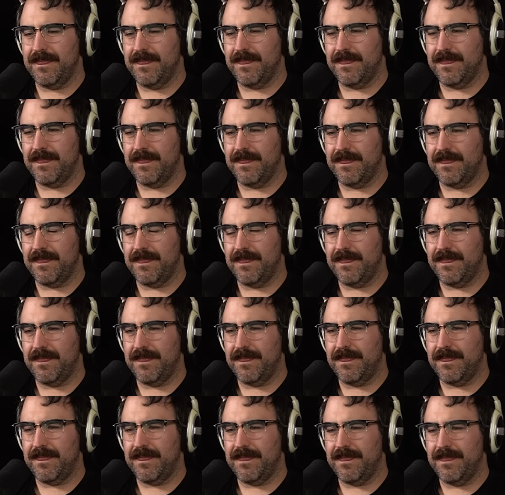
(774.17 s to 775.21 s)

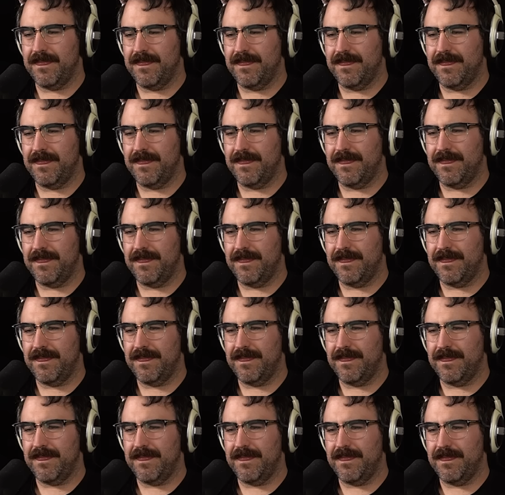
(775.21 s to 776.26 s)

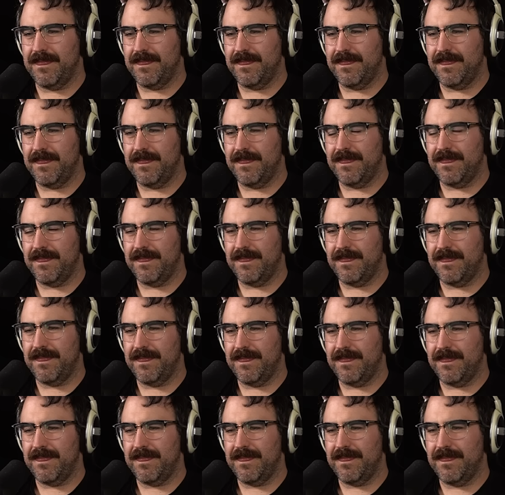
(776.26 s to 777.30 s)

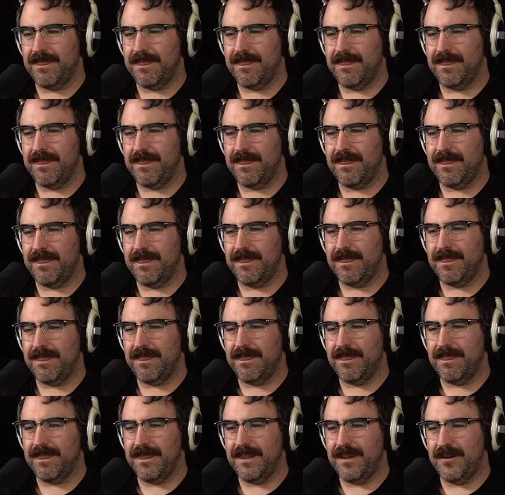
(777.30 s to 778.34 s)

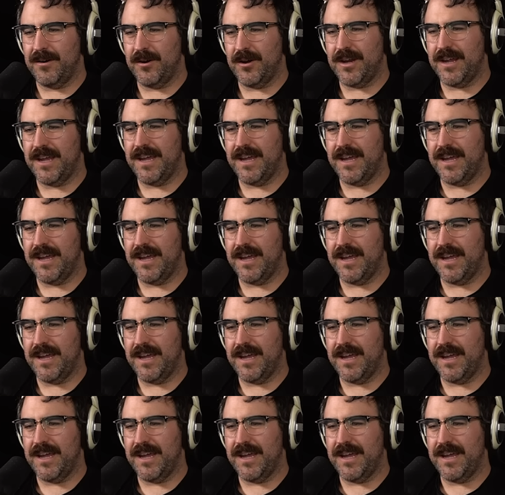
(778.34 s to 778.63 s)
[no speech]